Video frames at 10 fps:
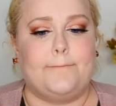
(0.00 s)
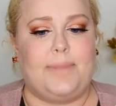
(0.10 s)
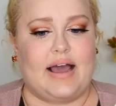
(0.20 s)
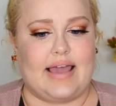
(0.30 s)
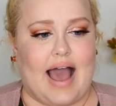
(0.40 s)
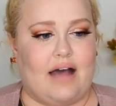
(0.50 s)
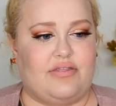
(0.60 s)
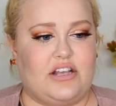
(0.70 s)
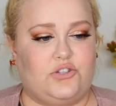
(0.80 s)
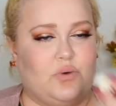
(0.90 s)
But yeah,
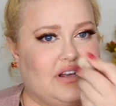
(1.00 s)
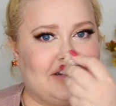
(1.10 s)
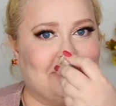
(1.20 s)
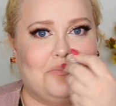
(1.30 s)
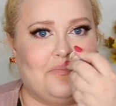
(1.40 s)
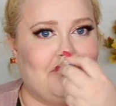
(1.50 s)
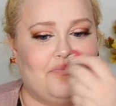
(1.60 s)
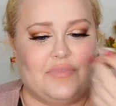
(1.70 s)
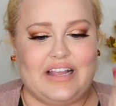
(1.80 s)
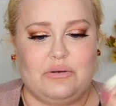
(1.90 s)
this was,
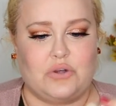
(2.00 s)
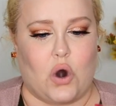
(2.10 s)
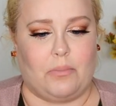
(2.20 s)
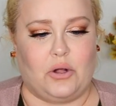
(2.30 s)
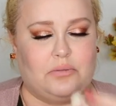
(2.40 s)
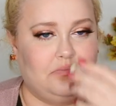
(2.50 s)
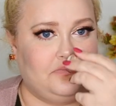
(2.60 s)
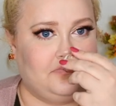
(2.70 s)
it was horrible.